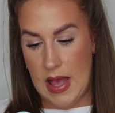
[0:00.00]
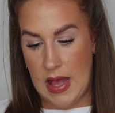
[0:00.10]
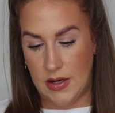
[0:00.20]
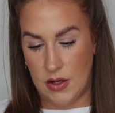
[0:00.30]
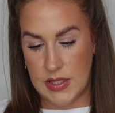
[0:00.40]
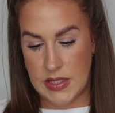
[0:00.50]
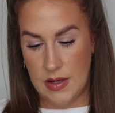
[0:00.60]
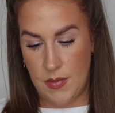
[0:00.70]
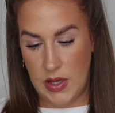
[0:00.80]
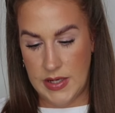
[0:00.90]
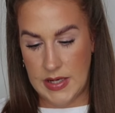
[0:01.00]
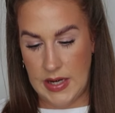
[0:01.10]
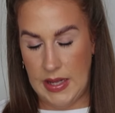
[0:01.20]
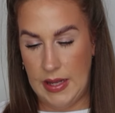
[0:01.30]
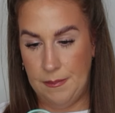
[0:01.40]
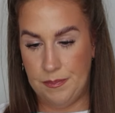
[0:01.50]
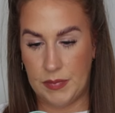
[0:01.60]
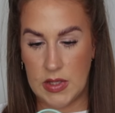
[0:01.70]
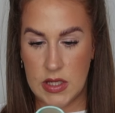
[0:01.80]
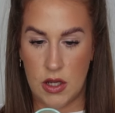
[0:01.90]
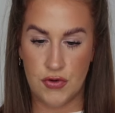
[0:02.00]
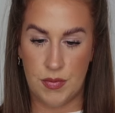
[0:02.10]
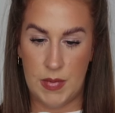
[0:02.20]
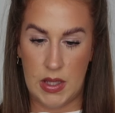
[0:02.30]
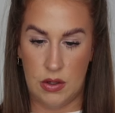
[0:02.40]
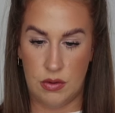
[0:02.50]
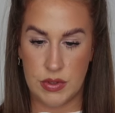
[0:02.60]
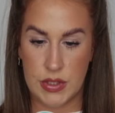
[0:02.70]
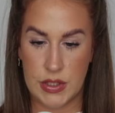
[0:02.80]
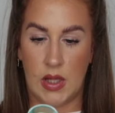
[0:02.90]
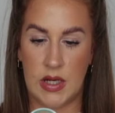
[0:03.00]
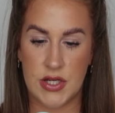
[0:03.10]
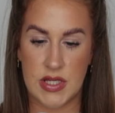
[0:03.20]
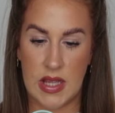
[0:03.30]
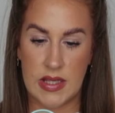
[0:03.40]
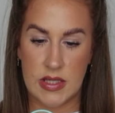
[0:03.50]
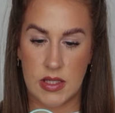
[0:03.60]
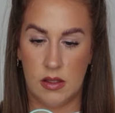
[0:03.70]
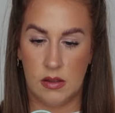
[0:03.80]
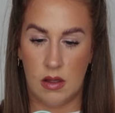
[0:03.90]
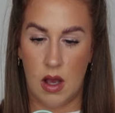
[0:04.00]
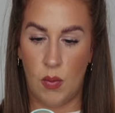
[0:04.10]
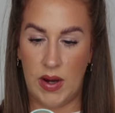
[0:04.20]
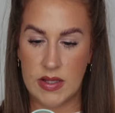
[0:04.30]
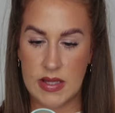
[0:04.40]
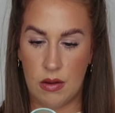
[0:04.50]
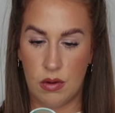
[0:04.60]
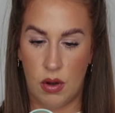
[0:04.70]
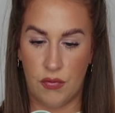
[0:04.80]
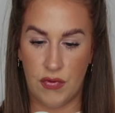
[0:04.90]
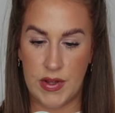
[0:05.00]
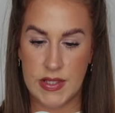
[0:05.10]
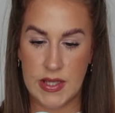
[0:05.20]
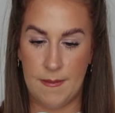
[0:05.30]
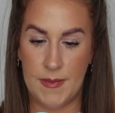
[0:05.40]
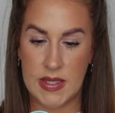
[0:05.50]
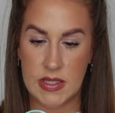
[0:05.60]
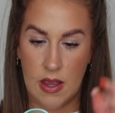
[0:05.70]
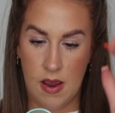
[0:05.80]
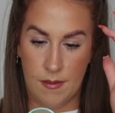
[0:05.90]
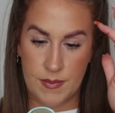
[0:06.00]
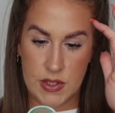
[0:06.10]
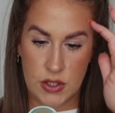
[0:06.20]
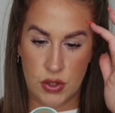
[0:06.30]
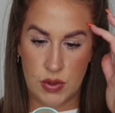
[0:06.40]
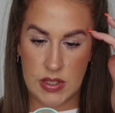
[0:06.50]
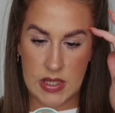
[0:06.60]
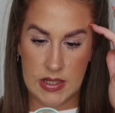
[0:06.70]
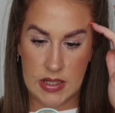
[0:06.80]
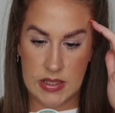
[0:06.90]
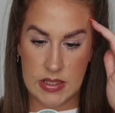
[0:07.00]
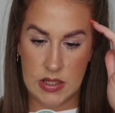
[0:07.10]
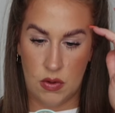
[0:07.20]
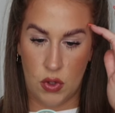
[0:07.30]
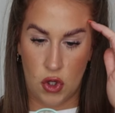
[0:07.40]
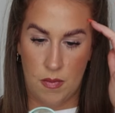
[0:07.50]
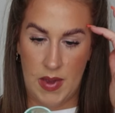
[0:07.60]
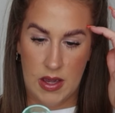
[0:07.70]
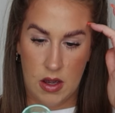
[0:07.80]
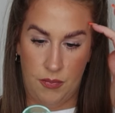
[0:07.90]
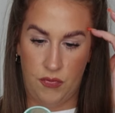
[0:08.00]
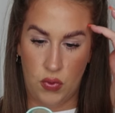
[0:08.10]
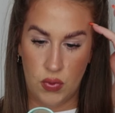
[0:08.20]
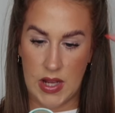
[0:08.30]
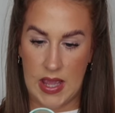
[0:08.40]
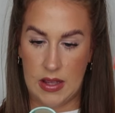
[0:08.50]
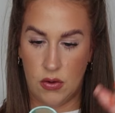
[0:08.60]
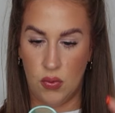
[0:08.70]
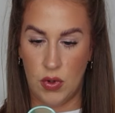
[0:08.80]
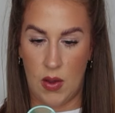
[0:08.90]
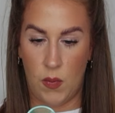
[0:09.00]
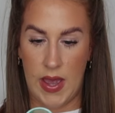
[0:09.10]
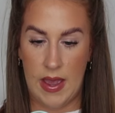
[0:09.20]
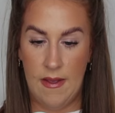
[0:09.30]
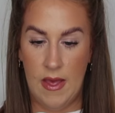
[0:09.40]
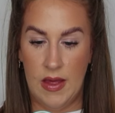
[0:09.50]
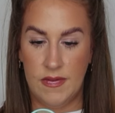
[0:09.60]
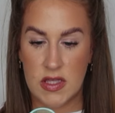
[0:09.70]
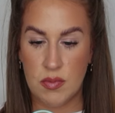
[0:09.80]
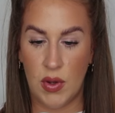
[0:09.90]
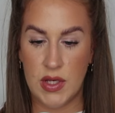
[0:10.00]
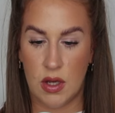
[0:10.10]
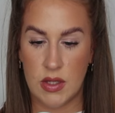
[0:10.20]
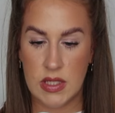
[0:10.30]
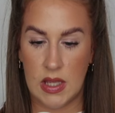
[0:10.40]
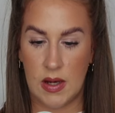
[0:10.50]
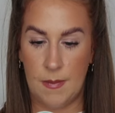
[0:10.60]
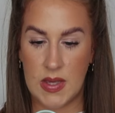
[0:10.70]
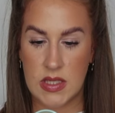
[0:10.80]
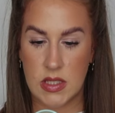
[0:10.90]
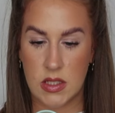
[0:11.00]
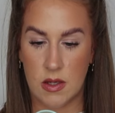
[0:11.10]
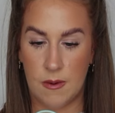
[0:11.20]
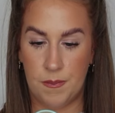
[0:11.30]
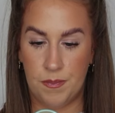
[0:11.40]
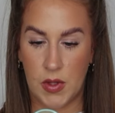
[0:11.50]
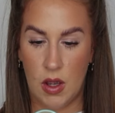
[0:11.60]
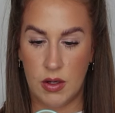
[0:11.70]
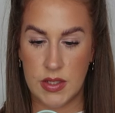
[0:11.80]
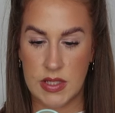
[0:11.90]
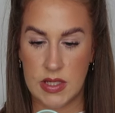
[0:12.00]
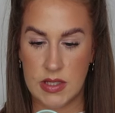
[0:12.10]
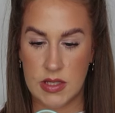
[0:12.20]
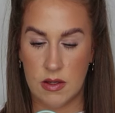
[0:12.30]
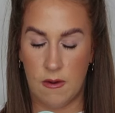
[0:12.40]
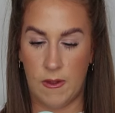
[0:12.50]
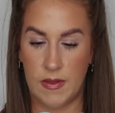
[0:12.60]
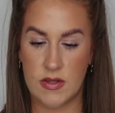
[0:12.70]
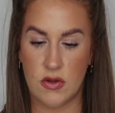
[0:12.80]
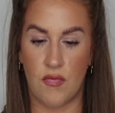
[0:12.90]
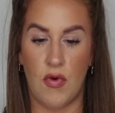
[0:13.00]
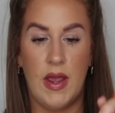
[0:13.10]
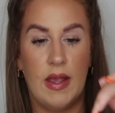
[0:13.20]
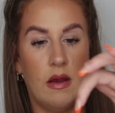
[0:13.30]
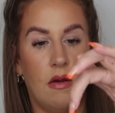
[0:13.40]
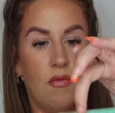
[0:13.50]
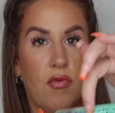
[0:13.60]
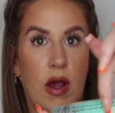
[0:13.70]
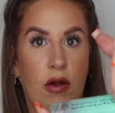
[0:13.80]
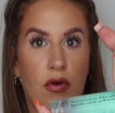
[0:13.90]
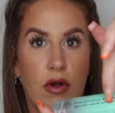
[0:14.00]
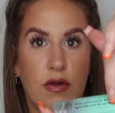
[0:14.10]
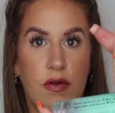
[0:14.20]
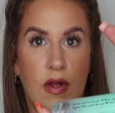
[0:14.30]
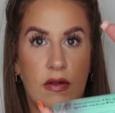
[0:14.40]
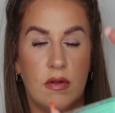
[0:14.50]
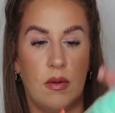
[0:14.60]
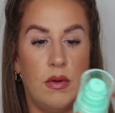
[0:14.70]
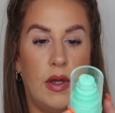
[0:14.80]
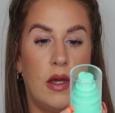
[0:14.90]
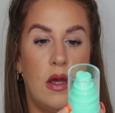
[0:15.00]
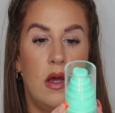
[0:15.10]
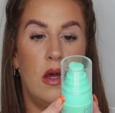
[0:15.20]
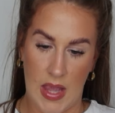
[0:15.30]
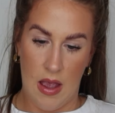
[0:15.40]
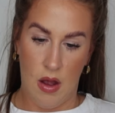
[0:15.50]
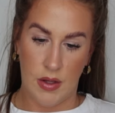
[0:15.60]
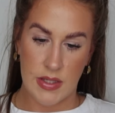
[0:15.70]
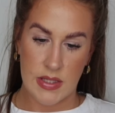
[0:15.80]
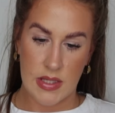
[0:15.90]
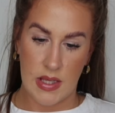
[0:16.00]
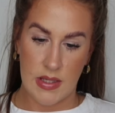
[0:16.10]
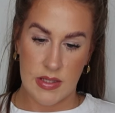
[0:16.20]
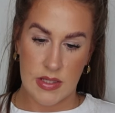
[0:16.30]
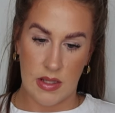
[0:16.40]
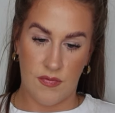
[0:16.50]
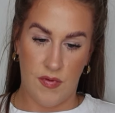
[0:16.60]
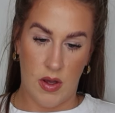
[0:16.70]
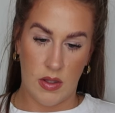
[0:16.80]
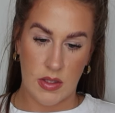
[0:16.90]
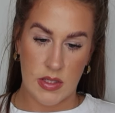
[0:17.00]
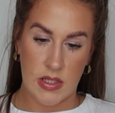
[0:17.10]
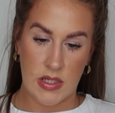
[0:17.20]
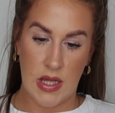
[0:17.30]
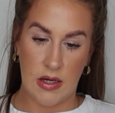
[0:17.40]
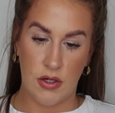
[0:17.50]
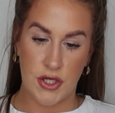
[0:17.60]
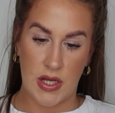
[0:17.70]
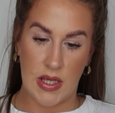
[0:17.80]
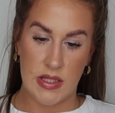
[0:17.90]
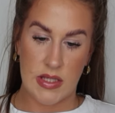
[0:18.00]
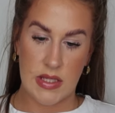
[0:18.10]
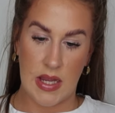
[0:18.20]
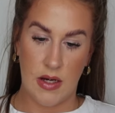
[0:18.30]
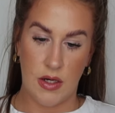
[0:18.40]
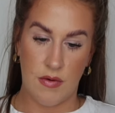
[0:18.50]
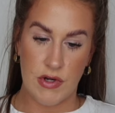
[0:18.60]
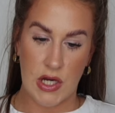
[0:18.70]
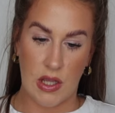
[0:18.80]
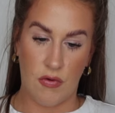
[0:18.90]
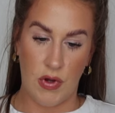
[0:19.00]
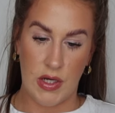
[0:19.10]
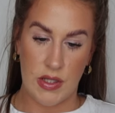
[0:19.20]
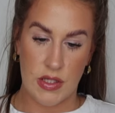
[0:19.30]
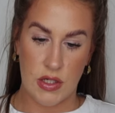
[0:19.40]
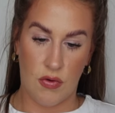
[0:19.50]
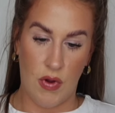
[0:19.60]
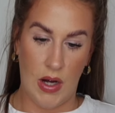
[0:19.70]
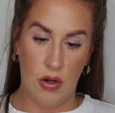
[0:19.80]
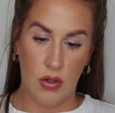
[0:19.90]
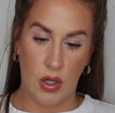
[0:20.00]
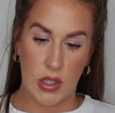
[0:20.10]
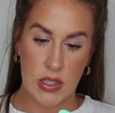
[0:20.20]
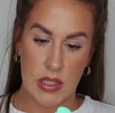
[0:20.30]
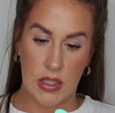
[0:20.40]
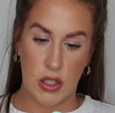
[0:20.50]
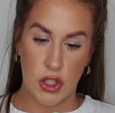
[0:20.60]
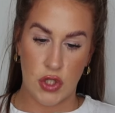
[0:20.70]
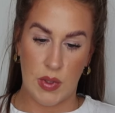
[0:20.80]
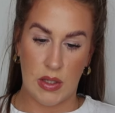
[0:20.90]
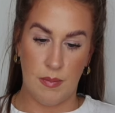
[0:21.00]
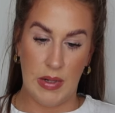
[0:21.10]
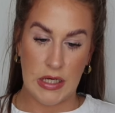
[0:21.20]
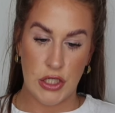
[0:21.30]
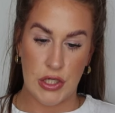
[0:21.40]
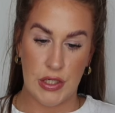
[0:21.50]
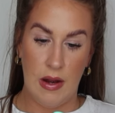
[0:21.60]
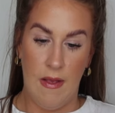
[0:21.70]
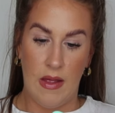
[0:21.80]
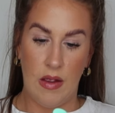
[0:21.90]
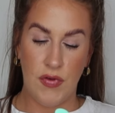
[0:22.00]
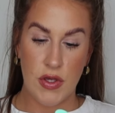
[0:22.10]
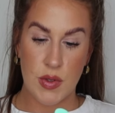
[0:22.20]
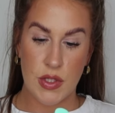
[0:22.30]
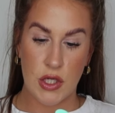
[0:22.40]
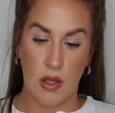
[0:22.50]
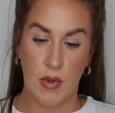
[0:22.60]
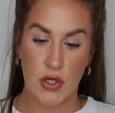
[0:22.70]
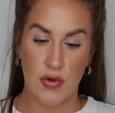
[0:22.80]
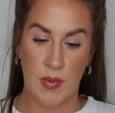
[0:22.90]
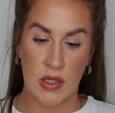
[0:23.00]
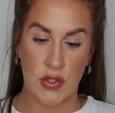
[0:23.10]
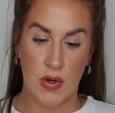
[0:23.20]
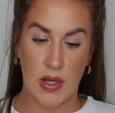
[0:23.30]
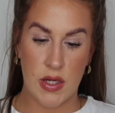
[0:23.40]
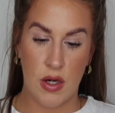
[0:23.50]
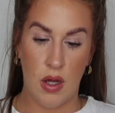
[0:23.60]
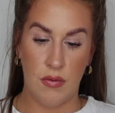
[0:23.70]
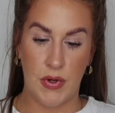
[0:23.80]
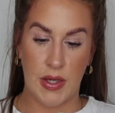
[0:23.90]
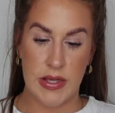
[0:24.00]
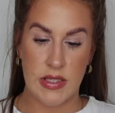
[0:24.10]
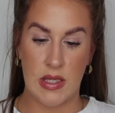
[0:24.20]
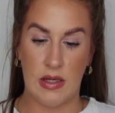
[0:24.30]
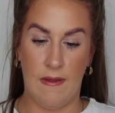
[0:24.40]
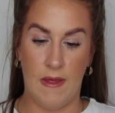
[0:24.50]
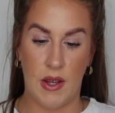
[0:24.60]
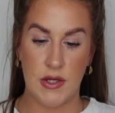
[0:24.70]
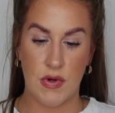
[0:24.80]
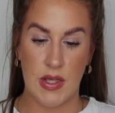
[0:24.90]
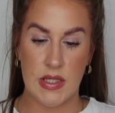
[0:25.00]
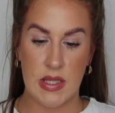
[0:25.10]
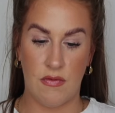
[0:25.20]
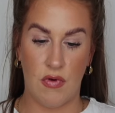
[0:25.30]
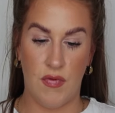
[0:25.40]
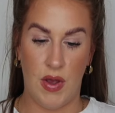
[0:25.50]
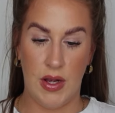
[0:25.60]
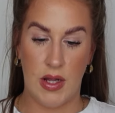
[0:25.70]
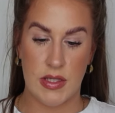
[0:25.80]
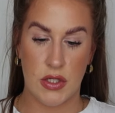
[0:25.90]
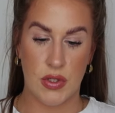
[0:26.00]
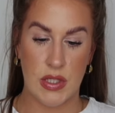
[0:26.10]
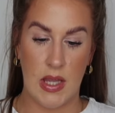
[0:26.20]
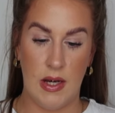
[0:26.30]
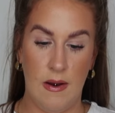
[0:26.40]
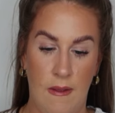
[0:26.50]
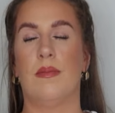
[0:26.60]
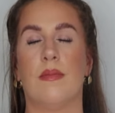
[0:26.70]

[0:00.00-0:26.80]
and niacinamide in it. It's 100 mL. It just says, our weightless alcohol-free setting mist helps to set and seal your makeup for all day and all night wear. This multitasking mist harnesses, oh, it's got writing right across. That's so annoying. Yeah, harnesses advanced technology and skin nourishing ingredients to create a long-lasting dewy complexion. Infused with snow mushroom extract and hyaluronic acid, it hydrates and revitalizes your skin.